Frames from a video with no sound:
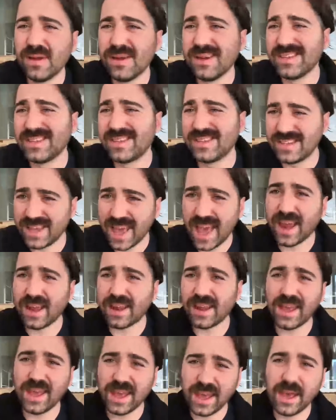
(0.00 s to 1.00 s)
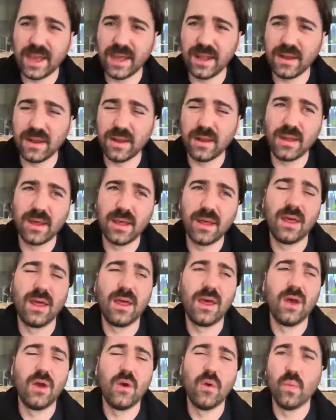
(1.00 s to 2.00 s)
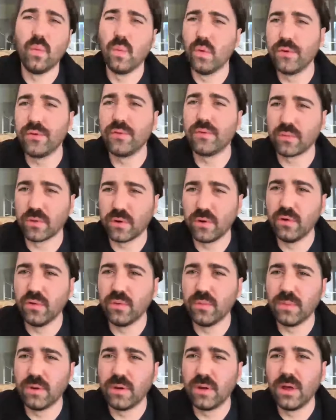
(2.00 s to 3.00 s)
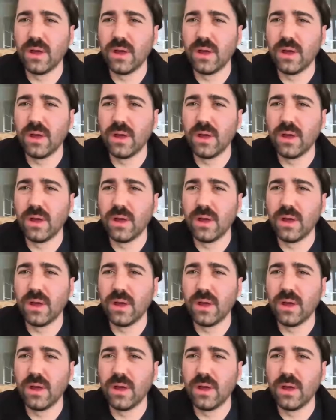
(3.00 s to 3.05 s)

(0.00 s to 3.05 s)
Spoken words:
set in one room,